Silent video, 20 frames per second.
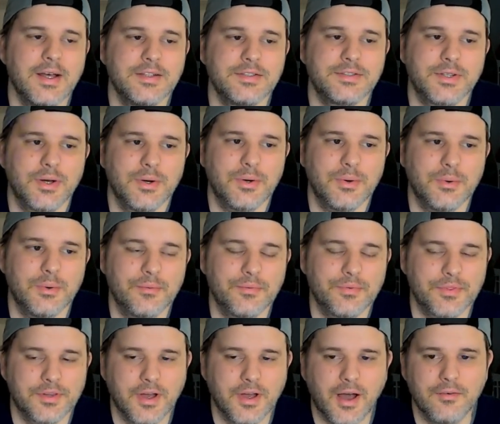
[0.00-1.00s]
So
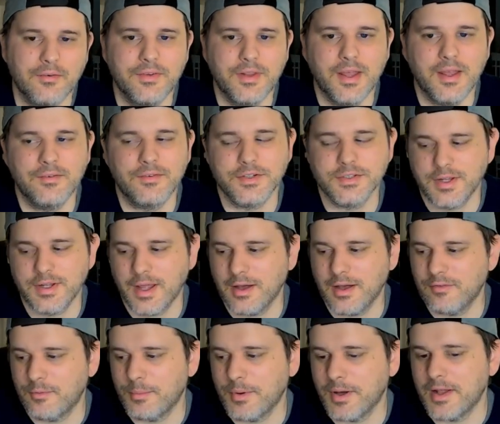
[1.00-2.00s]
tough day for
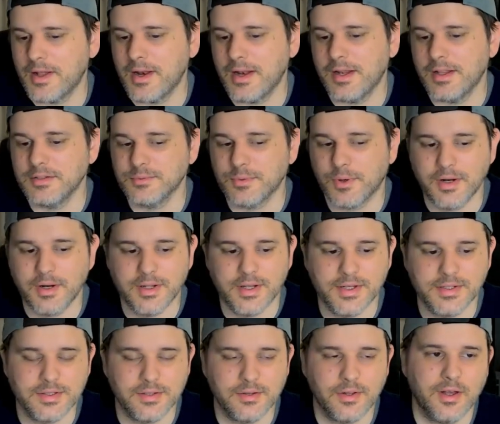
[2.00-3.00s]
Steph, but it is what it
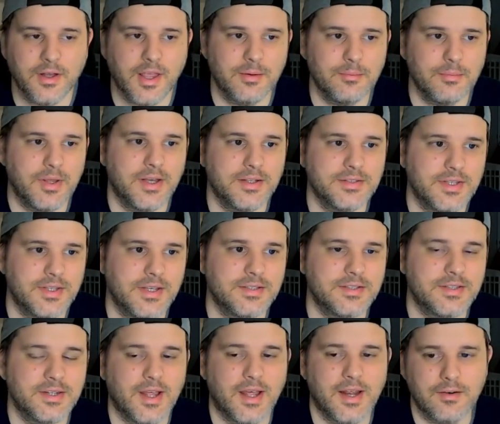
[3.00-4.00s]
is. Long NBA
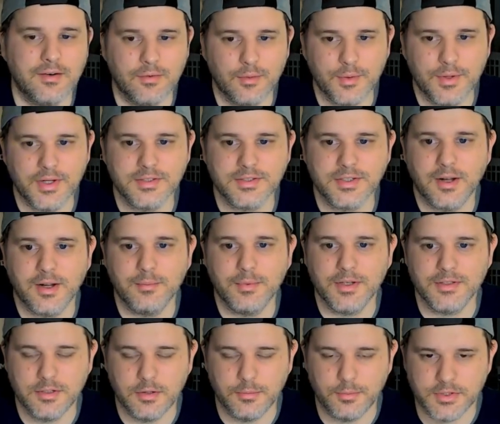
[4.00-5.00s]
season. Not everyone is going to be
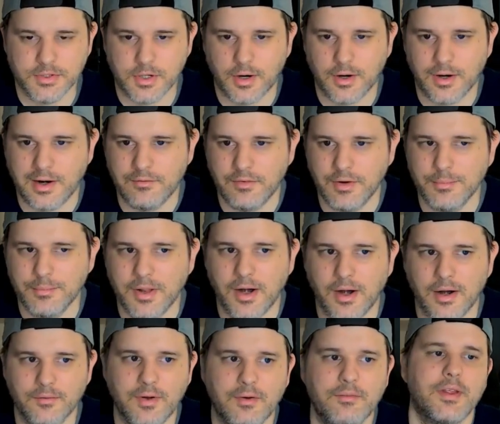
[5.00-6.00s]
a superstar every
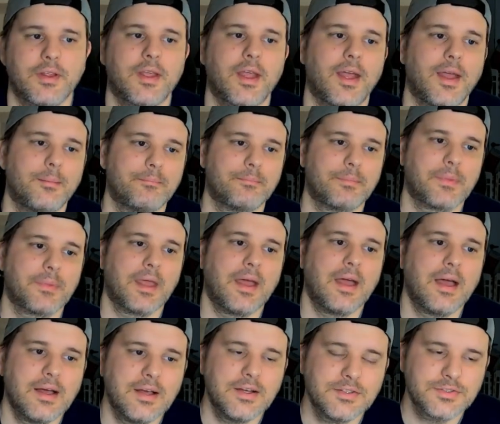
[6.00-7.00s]
minute of every game.
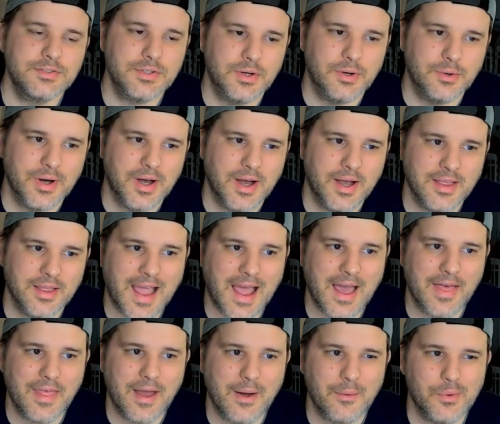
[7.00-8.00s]
So yeah,
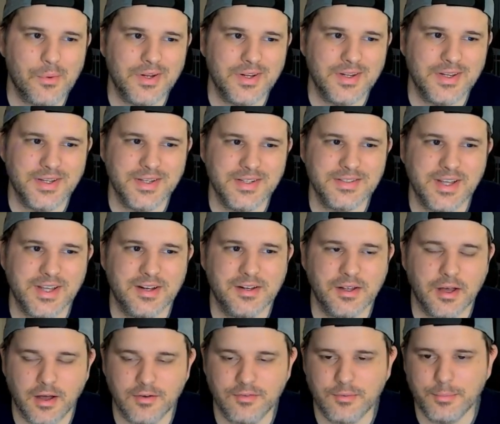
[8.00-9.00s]
that one is
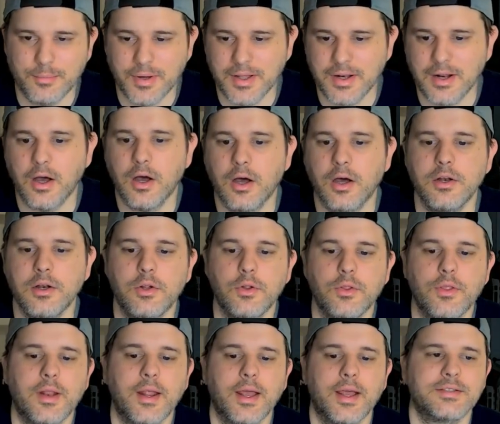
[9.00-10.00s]
tough. But on to
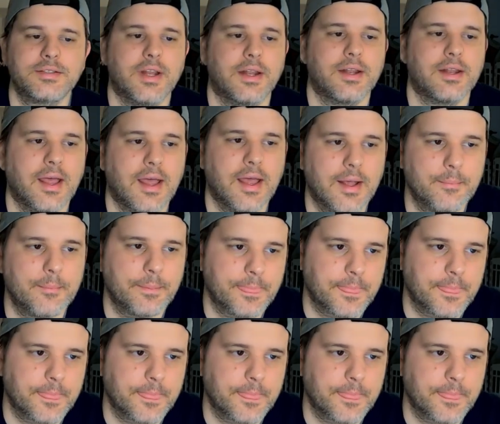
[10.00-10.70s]
the next day.